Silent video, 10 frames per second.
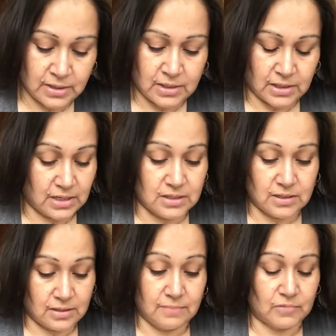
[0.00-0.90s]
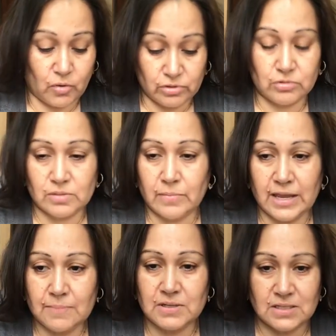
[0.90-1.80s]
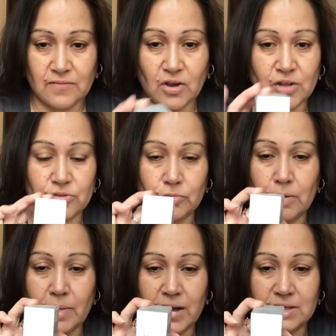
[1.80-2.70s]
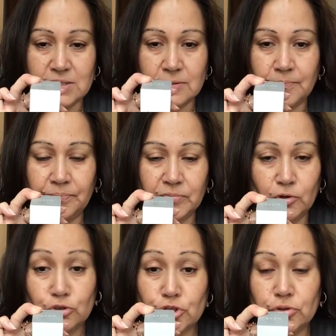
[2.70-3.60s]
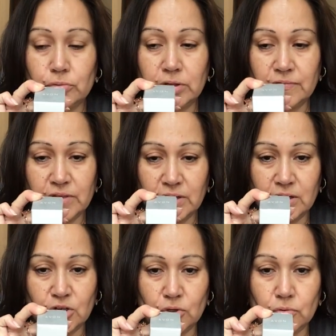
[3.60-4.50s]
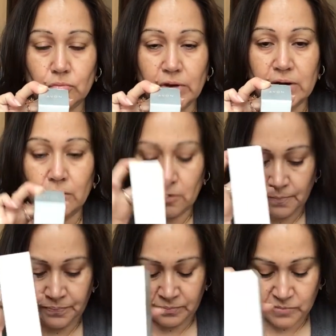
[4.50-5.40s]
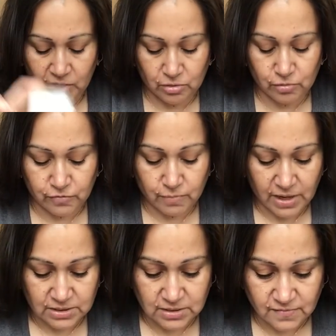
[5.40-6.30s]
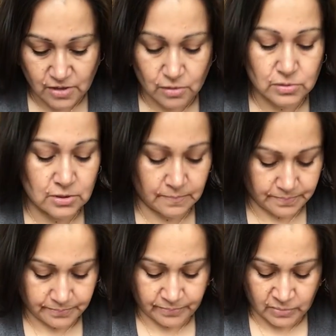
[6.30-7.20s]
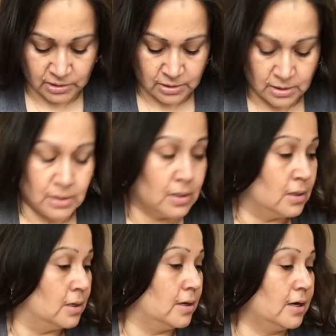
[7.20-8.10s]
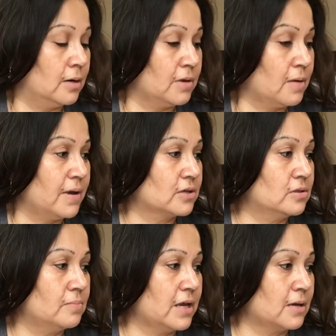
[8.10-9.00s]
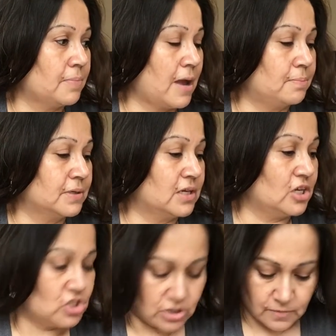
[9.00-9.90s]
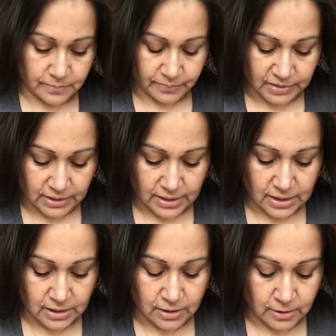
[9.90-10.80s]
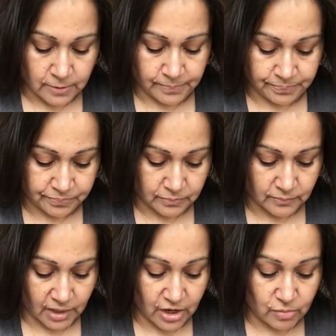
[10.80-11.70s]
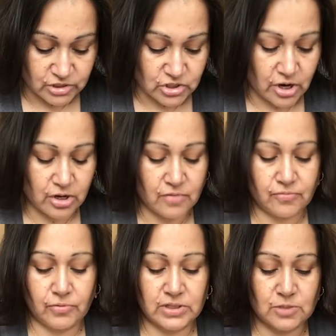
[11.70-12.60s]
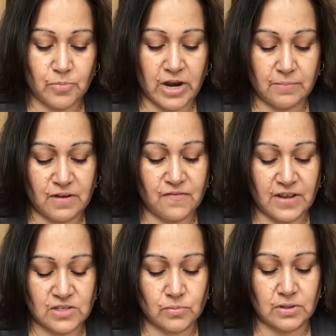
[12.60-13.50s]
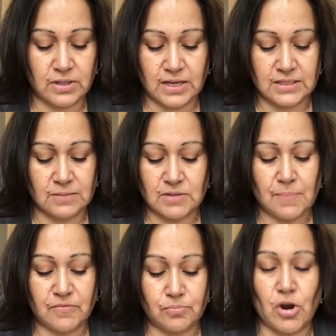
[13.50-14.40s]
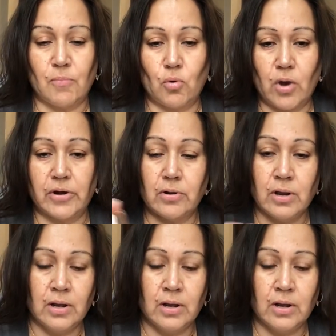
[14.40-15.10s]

And I'm going through some of my empties. I've gone through a box or 2 of the ANEW Retinol. Gone through a few boxes of those. Now back to the makeup application. I always start off with spraying my face with some type of primer water.